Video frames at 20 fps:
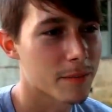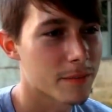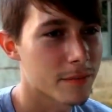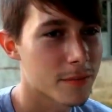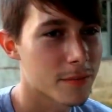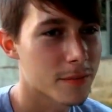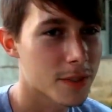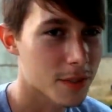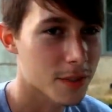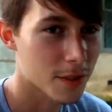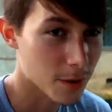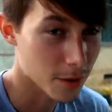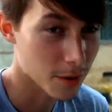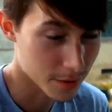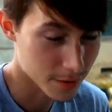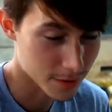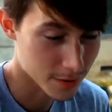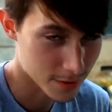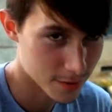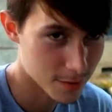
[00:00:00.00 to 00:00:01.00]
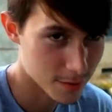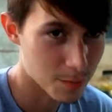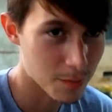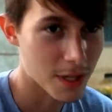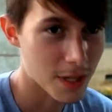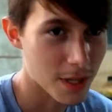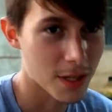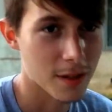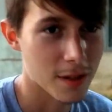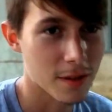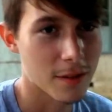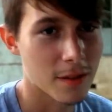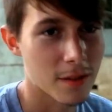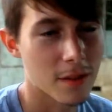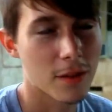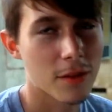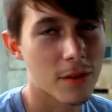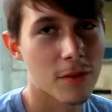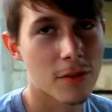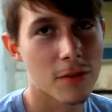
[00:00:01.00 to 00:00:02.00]
so it's me and
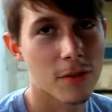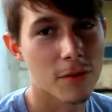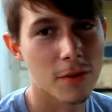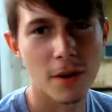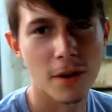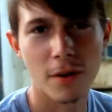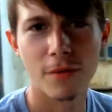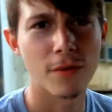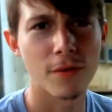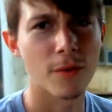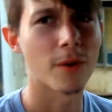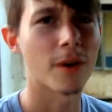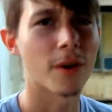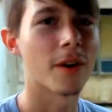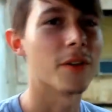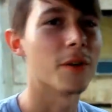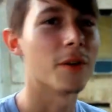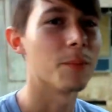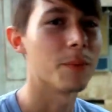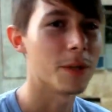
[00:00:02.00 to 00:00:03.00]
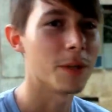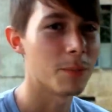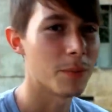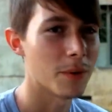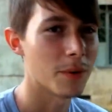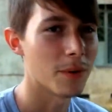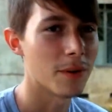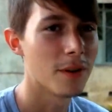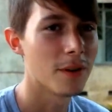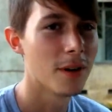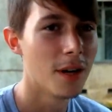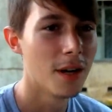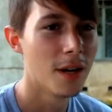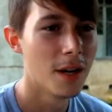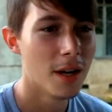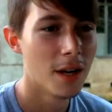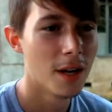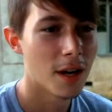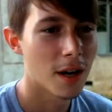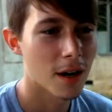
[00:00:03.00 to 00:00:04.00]
3 or 4 other people
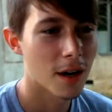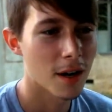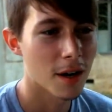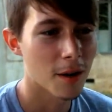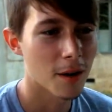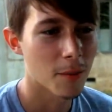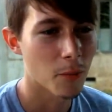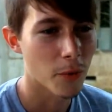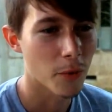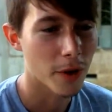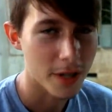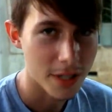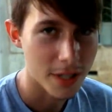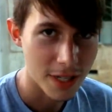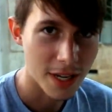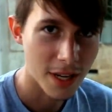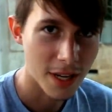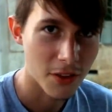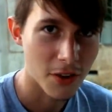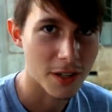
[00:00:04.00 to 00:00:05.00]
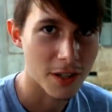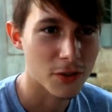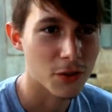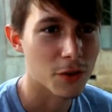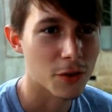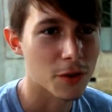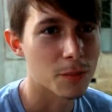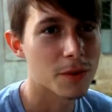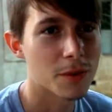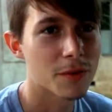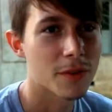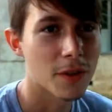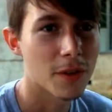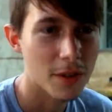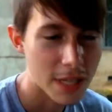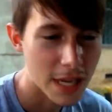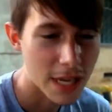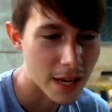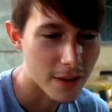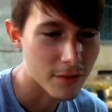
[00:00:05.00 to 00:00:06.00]
working together as a group to fill the
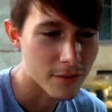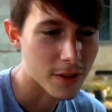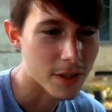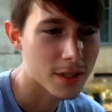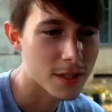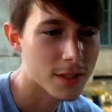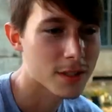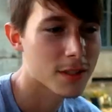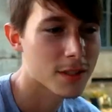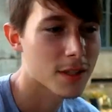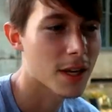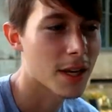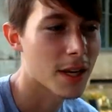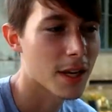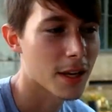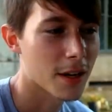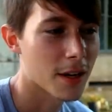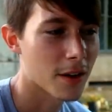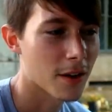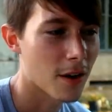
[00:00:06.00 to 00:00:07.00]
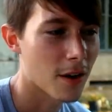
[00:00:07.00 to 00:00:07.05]
canvas, and